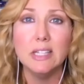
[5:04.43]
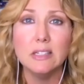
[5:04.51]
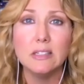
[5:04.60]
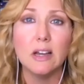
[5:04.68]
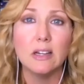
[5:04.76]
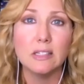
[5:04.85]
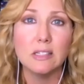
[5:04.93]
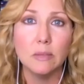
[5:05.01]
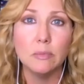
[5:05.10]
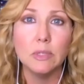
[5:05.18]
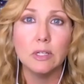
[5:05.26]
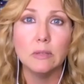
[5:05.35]
detox
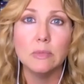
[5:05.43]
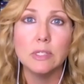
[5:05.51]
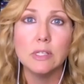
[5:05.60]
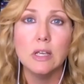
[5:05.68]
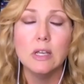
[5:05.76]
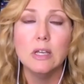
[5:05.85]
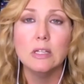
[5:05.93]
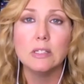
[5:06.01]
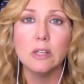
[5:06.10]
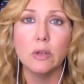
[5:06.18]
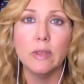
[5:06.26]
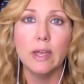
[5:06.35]
symptoms
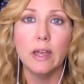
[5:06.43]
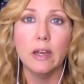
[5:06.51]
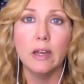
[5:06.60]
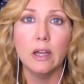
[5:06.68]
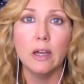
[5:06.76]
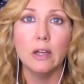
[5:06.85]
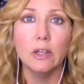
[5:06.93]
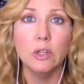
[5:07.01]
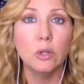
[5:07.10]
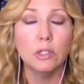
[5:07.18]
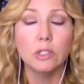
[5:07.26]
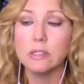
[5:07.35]
so that
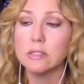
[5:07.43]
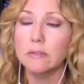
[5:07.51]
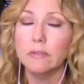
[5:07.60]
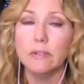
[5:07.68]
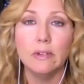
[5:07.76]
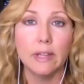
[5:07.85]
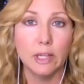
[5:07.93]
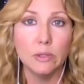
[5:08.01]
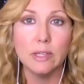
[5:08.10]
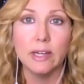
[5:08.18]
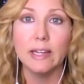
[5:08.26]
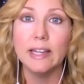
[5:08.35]
you can just, like you
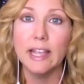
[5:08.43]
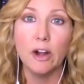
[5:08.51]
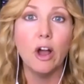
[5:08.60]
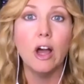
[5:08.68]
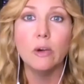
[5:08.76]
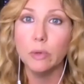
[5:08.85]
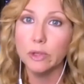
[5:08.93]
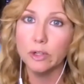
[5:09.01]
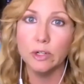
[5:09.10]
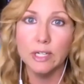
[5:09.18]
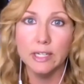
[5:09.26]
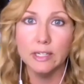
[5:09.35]
said, get on with
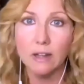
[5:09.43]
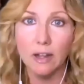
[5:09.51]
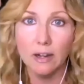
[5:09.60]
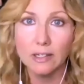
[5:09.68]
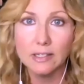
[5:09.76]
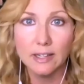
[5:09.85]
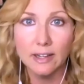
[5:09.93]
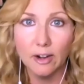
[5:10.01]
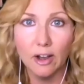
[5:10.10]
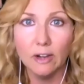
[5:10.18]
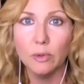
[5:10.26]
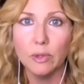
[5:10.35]
your detox, get
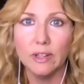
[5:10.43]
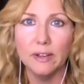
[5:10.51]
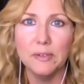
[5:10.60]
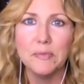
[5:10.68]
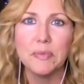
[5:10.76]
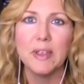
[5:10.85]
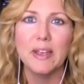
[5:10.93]
on with it.